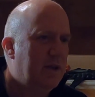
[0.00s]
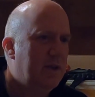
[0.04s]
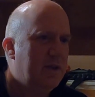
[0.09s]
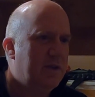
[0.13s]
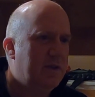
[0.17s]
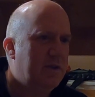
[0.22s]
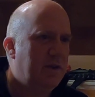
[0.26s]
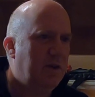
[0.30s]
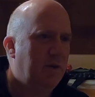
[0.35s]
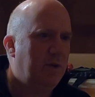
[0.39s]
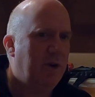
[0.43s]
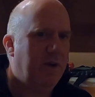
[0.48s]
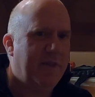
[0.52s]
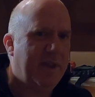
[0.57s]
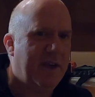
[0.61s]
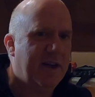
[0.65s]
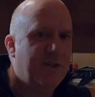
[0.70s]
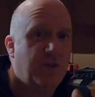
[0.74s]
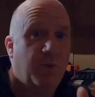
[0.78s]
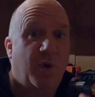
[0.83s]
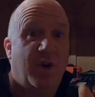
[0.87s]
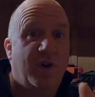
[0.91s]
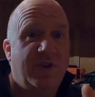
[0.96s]
so uh,
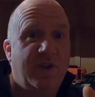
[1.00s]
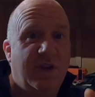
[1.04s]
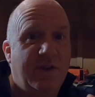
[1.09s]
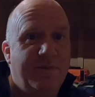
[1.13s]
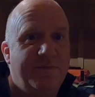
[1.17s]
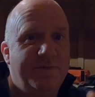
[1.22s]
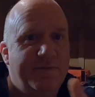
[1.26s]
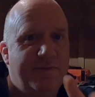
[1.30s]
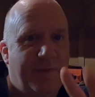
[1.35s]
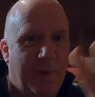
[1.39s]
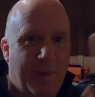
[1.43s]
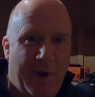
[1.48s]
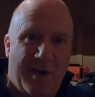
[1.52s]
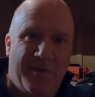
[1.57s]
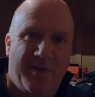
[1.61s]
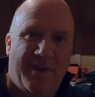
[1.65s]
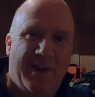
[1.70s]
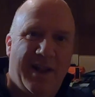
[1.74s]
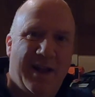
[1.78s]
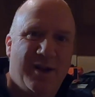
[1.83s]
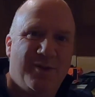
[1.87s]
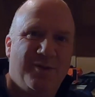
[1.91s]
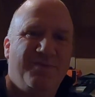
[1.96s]
thanks for watching bye
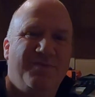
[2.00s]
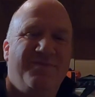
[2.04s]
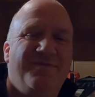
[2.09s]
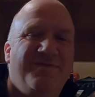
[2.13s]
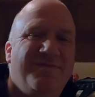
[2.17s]
for now